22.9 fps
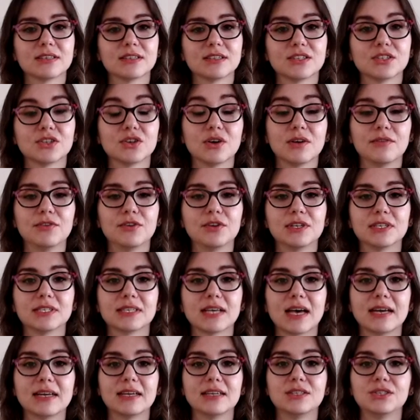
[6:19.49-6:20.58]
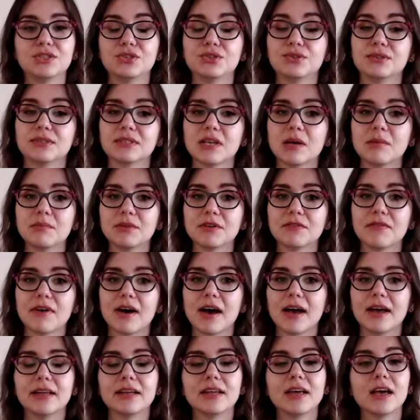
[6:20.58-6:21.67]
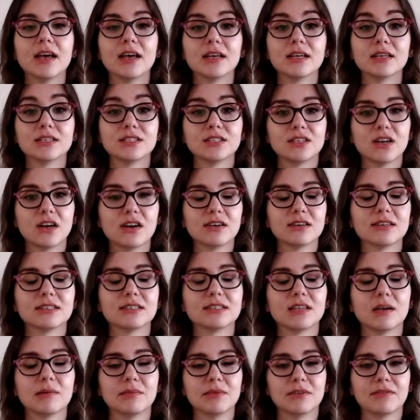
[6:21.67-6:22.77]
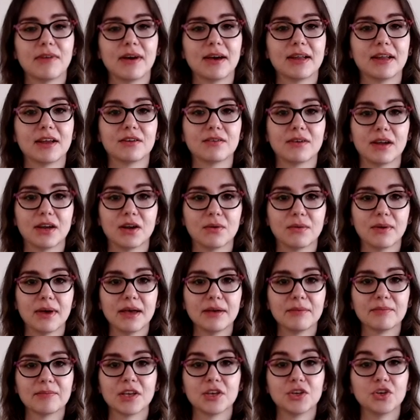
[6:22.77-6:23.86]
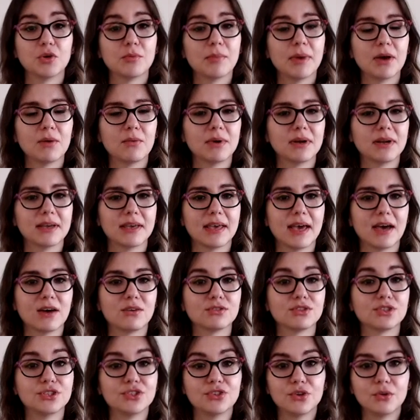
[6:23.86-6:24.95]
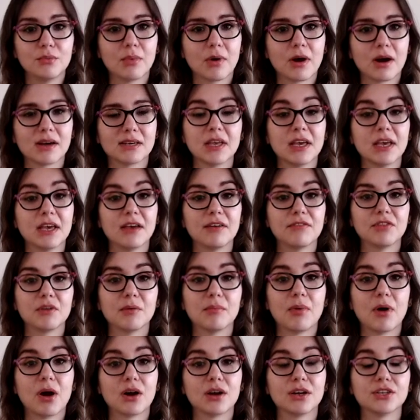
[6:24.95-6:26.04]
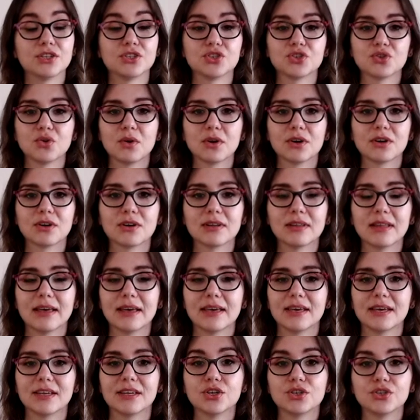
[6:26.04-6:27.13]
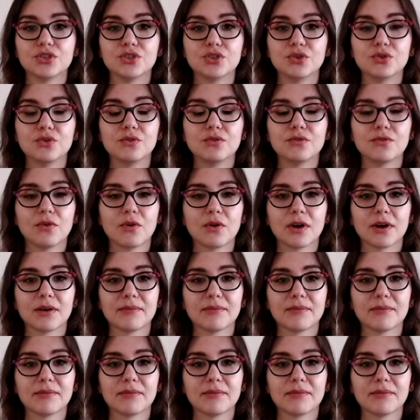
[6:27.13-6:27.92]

So if you decided to subdivide, start subdividing right away. You might want to count 2 bars if the bar is shorter, like in 2/4.